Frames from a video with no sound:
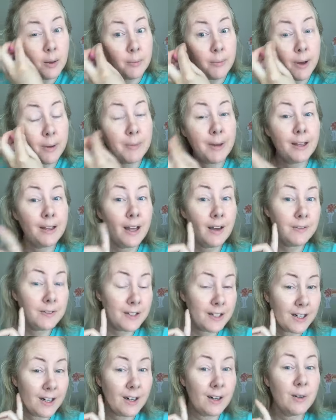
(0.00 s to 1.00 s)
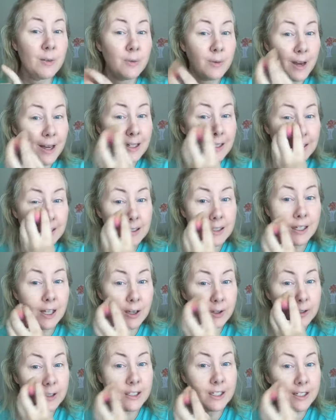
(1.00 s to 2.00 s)
But my left ear was
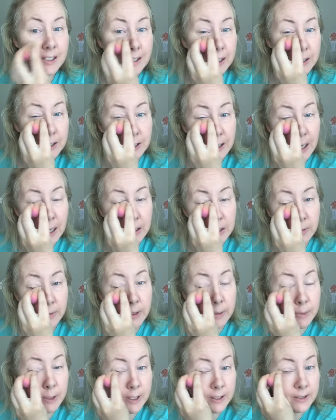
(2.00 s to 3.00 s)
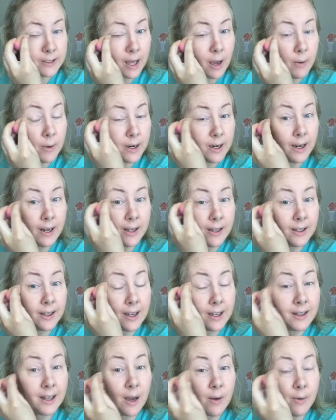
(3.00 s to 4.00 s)
closed, so she had to re-pierce that one.
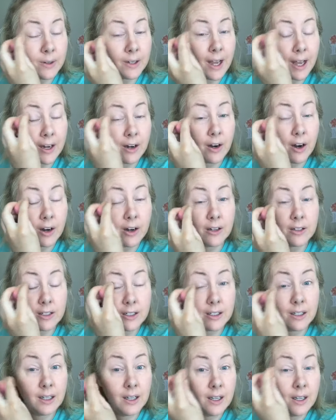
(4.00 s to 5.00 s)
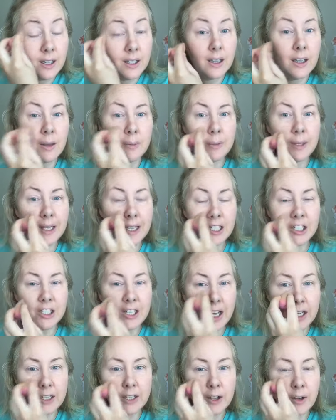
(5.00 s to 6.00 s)
And that one kind of hurt because she
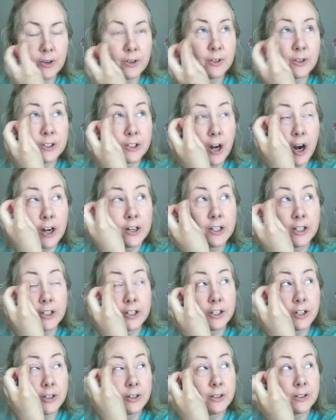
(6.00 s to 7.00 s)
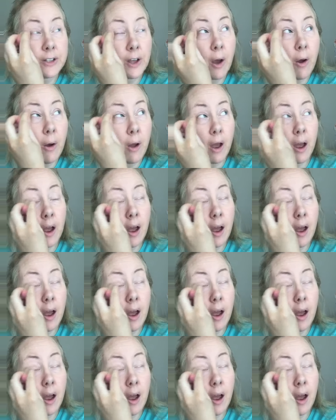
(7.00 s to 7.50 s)
had to go through scar tissue, so